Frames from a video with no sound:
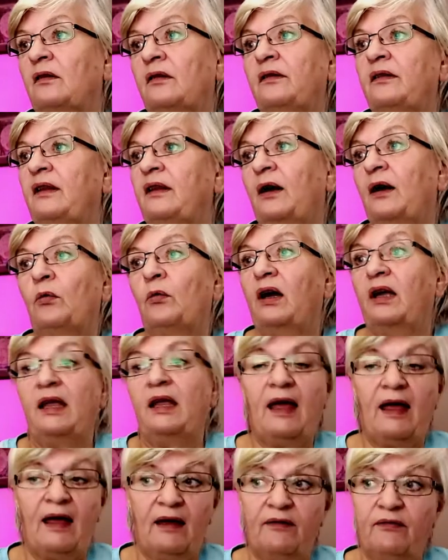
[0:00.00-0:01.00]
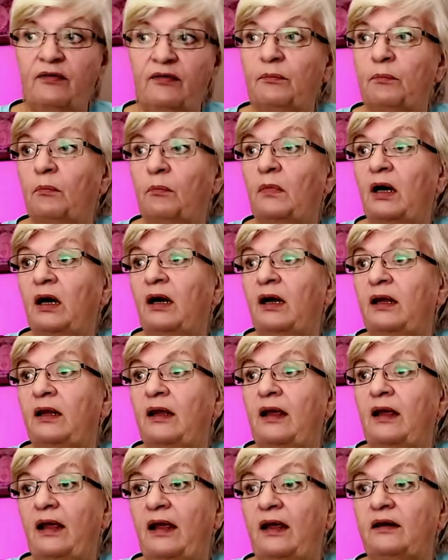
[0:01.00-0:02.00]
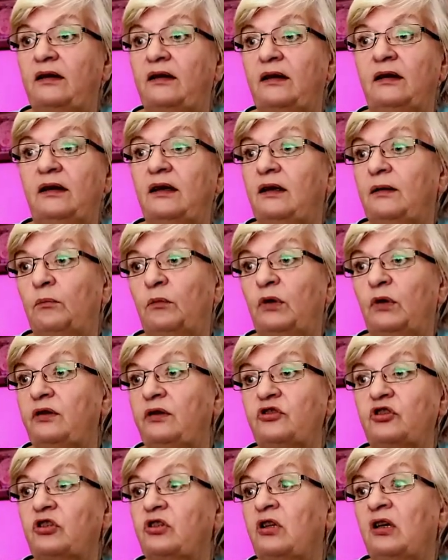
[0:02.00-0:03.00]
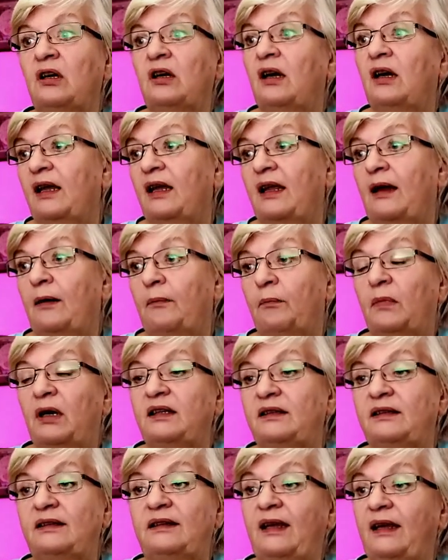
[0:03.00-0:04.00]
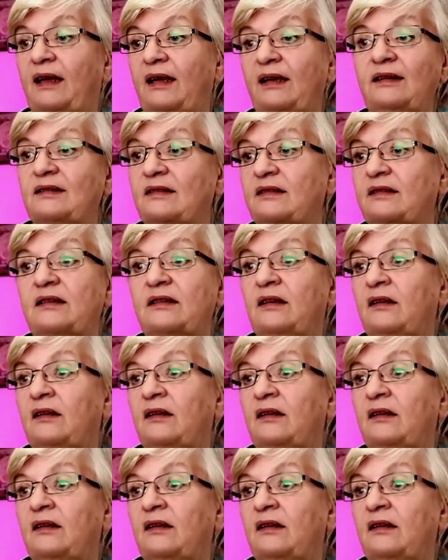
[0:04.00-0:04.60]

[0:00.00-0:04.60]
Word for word: Now I have my heading image, I have my text